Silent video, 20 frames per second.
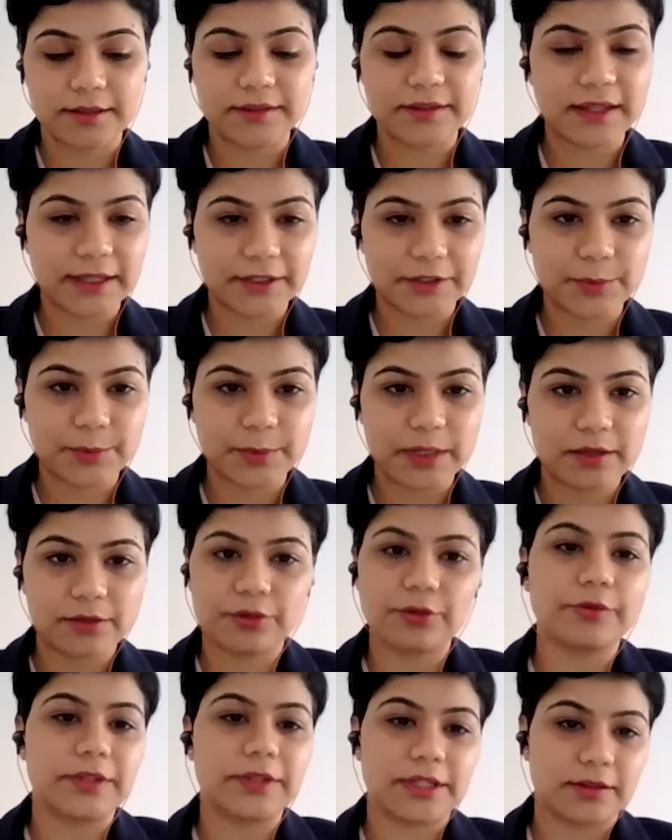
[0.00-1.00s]
CSP,
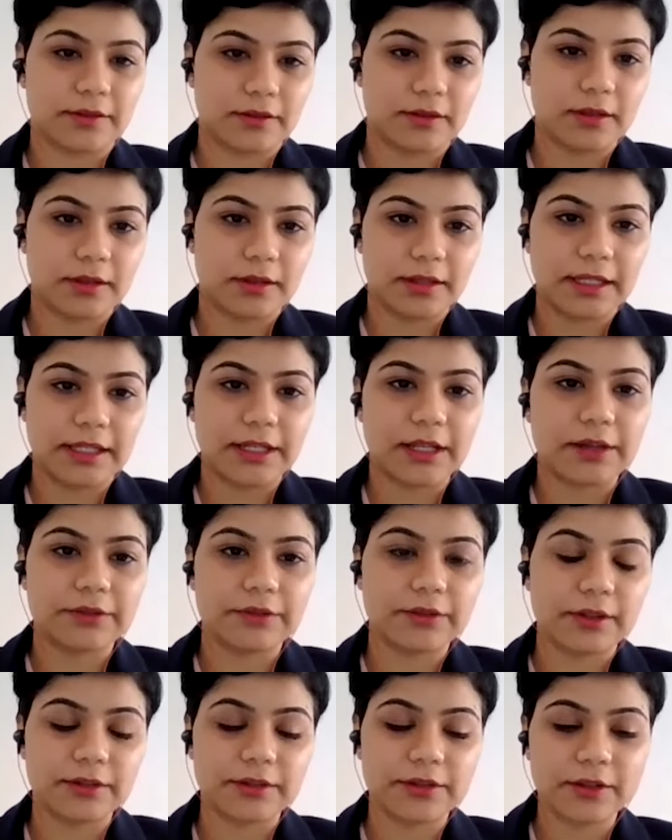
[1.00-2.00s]
so which is the
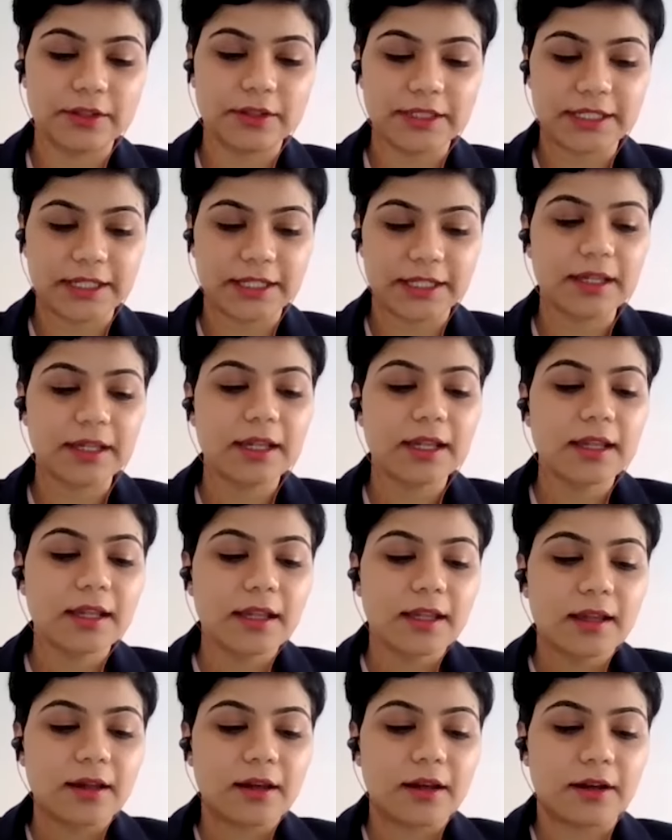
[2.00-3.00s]
in-house consulting
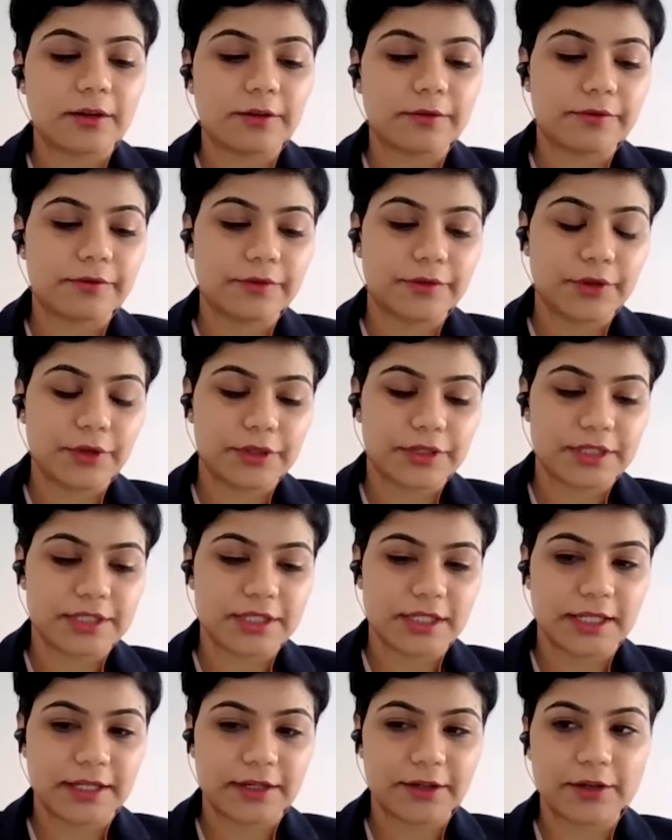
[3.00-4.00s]
of Deutsche
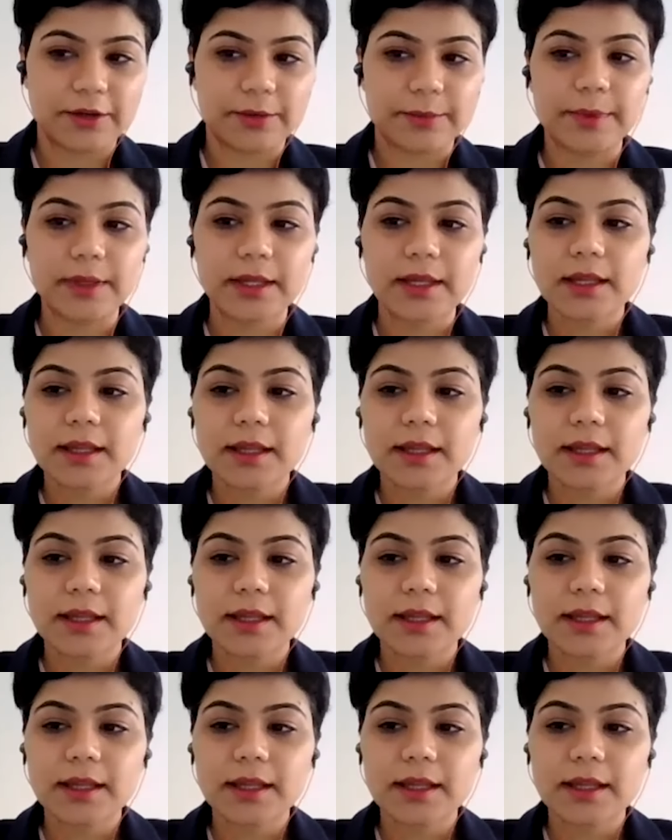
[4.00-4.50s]
Telekom.